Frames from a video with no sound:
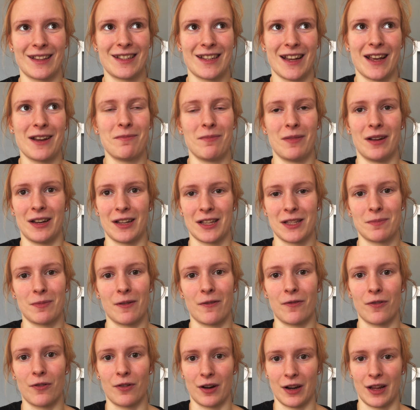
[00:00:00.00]
10 minutes
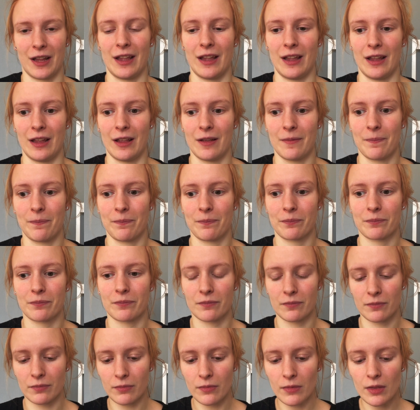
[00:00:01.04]
before he
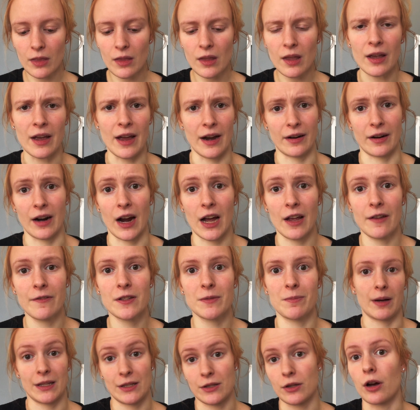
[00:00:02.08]
arrives,
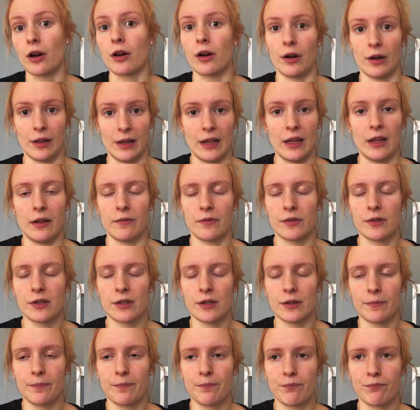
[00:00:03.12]
the stalker leaves.
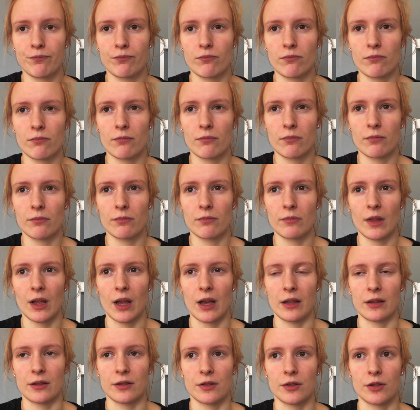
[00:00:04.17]

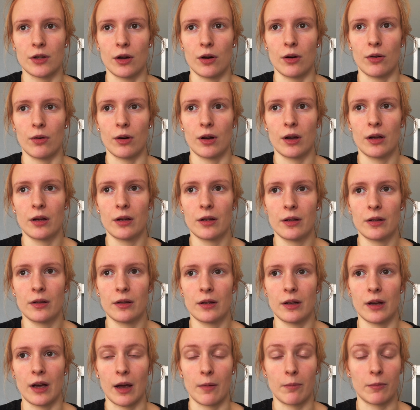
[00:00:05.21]
And so
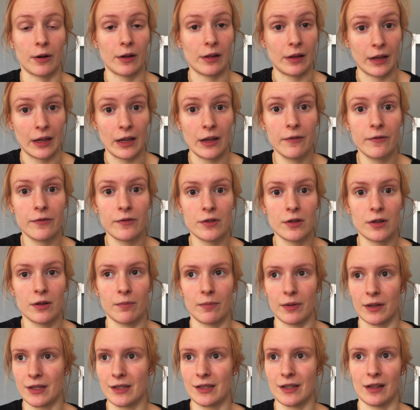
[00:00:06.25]
I'm relieved,
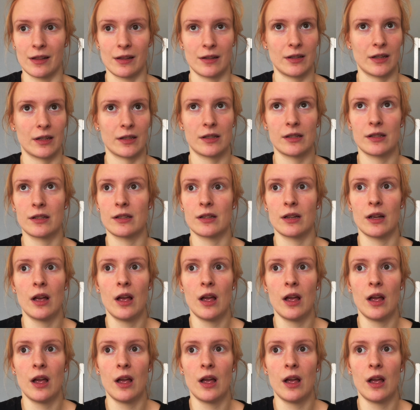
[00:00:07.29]
but still just